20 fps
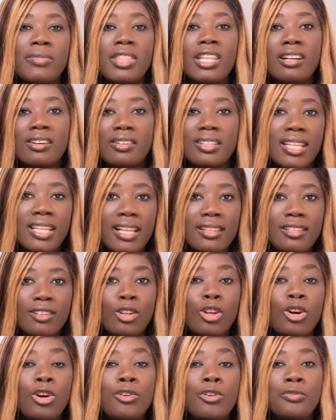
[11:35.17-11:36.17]
Under the
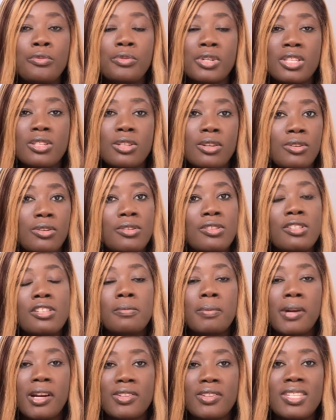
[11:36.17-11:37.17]
law of return,
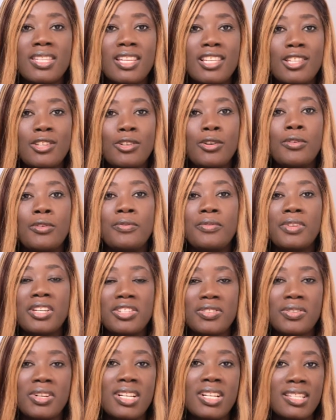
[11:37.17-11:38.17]
spouses of
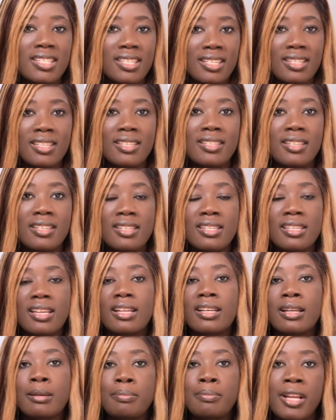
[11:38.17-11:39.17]
Israeli citizens
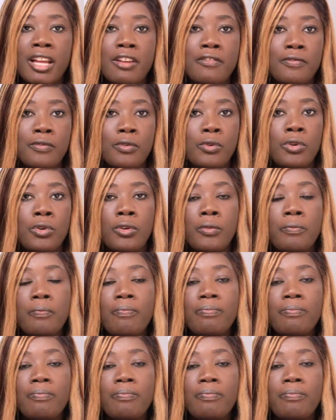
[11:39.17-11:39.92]
can apply for